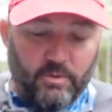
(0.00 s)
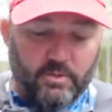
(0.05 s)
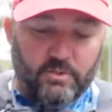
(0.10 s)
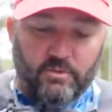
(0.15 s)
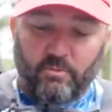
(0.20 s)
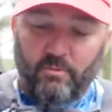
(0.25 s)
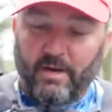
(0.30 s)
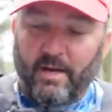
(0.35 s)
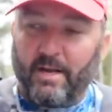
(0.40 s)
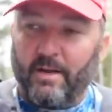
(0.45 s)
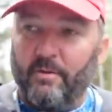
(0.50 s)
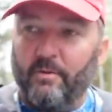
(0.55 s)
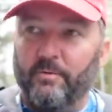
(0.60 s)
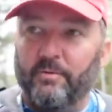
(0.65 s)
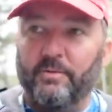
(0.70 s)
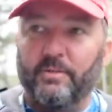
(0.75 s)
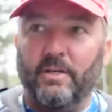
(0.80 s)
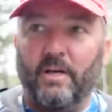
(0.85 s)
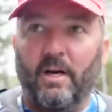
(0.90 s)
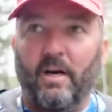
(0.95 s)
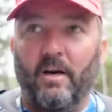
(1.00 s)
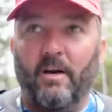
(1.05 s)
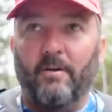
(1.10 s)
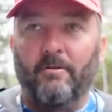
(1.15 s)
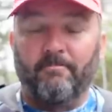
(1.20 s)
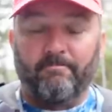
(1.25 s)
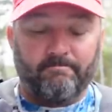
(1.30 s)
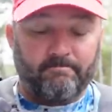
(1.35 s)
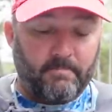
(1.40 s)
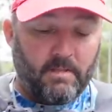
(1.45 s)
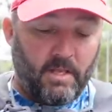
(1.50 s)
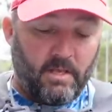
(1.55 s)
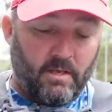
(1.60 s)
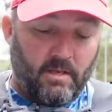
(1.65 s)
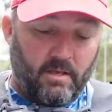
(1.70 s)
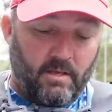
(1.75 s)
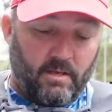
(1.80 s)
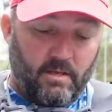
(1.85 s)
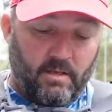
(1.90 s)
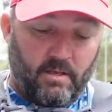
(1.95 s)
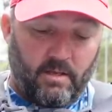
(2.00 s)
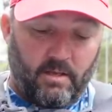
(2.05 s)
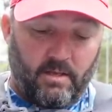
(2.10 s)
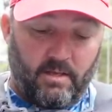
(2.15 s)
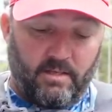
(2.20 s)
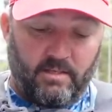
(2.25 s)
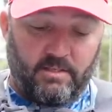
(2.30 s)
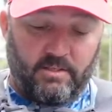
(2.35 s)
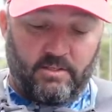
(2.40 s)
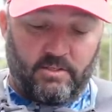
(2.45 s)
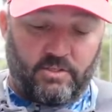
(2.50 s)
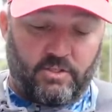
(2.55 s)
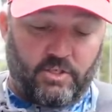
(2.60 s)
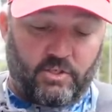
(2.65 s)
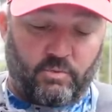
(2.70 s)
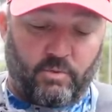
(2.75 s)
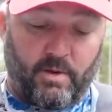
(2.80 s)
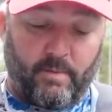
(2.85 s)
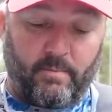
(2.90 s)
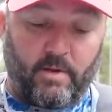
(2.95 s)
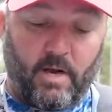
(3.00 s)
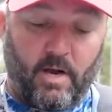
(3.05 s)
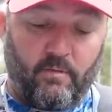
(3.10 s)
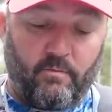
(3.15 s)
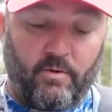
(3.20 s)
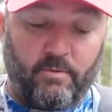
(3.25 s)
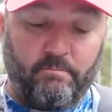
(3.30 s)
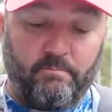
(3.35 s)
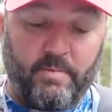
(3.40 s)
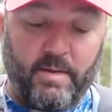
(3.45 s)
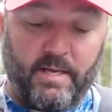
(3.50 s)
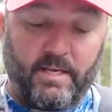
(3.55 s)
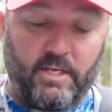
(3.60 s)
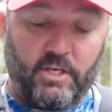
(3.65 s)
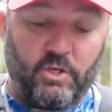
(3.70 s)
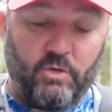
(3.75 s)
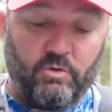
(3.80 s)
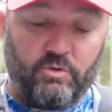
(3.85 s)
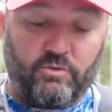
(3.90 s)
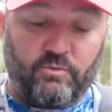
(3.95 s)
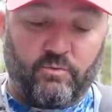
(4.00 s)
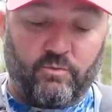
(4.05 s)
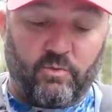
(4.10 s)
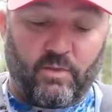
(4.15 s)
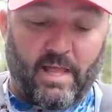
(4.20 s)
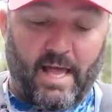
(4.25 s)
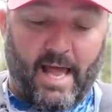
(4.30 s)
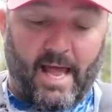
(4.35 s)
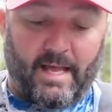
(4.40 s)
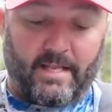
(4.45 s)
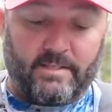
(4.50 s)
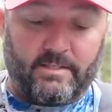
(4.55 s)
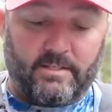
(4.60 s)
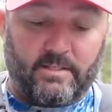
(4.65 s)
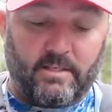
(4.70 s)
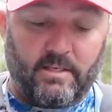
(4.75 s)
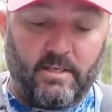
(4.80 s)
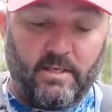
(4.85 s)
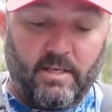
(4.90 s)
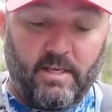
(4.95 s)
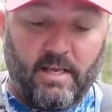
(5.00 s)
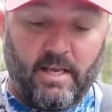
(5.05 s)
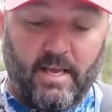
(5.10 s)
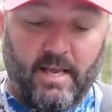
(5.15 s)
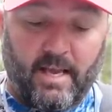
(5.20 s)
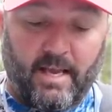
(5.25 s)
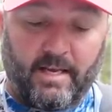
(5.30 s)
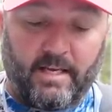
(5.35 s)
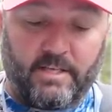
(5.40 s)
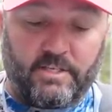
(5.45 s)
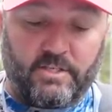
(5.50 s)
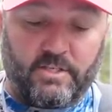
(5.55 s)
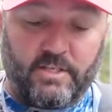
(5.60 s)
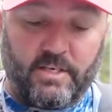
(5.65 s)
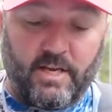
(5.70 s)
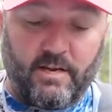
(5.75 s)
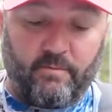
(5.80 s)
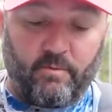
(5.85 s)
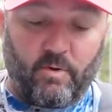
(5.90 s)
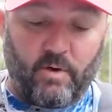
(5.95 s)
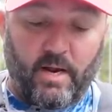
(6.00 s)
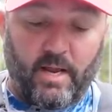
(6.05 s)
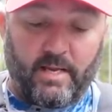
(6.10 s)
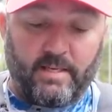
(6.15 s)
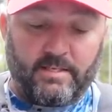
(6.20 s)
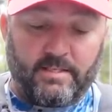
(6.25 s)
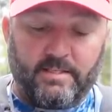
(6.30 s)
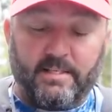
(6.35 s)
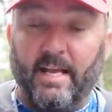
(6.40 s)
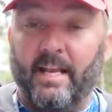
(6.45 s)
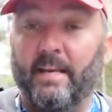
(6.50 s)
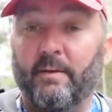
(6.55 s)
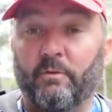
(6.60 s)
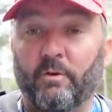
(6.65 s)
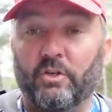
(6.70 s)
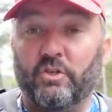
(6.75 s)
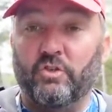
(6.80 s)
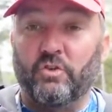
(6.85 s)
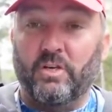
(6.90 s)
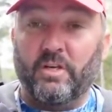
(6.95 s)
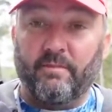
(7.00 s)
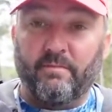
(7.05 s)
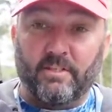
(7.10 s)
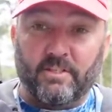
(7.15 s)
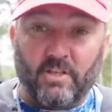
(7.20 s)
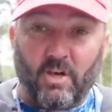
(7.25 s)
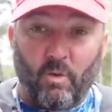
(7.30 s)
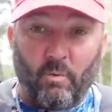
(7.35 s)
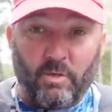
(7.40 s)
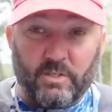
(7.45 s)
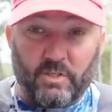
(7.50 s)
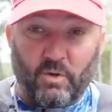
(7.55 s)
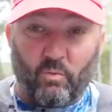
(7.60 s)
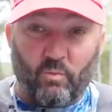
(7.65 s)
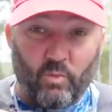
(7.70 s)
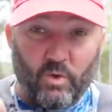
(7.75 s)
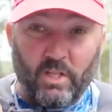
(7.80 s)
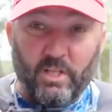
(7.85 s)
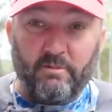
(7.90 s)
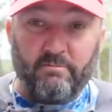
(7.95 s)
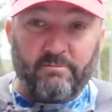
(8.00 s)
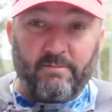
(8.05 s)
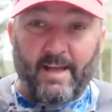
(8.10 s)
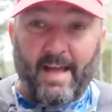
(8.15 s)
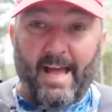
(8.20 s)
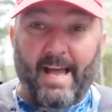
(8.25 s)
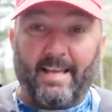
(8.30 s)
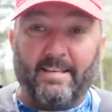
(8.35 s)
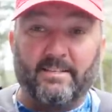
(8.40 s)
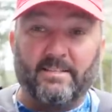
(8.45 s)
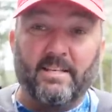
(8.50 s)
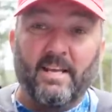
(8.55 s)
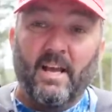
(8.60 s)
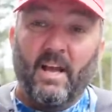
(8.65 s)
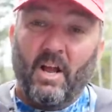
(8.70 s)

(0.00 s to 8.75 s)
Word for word: this around um, uh, just when I'm covering big, huge flats and it's never a steady retrieve. It's always a really fast,